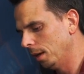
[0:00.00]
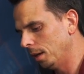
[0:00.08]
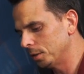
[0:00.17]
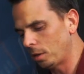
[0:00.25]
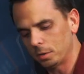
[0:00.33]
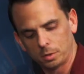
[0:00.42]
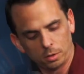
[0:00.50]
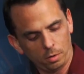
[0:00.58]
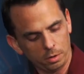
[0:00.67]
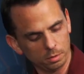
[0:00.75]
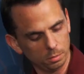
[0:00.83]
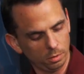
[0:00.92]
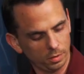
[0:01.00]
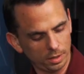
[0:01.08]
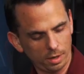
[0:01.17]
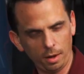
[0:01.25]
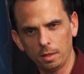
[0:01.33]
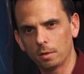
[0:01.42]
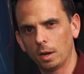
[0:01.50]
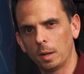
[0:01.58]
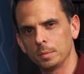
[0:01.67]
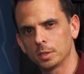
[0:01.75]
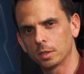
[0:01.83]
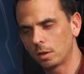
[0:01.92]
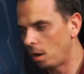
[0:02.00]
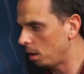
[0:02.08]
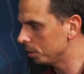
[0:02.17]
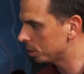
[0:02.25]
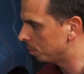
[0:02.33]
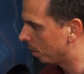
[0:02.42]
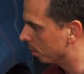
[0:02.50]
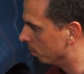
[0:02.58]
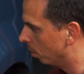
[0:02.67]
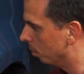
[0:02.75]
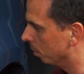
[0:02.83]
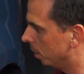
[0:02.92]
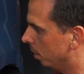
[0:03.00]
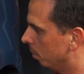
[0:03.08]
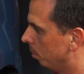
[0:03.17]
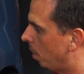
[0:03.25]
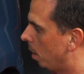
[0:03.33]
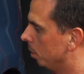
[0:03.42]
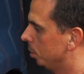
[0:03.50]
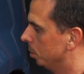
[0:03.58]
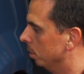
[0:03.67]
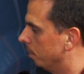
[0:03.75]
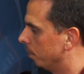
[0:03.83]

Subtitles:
it's also going to remove any holograms caused by the rotary polisher.